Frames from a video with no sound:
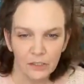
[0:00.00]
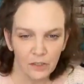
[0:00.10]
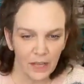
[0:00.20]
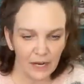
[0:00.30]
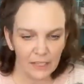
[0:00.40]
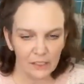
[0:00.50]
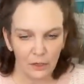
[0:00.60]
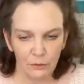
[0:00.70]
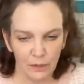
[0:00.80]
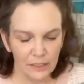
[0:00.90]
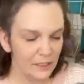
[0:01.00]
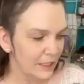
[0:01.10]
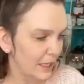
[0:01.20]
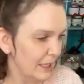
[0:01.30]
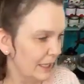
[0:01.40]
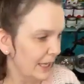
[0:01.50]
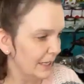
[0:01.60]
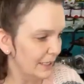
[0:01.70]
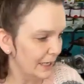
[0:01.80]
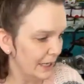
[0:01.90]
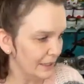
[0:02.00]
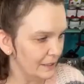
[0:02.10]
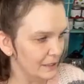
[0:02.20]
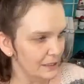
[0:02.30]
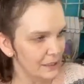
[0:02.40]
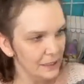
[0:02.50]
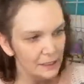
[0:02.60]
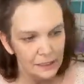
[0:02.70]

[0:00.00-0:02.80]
So that is our rustic candy canes.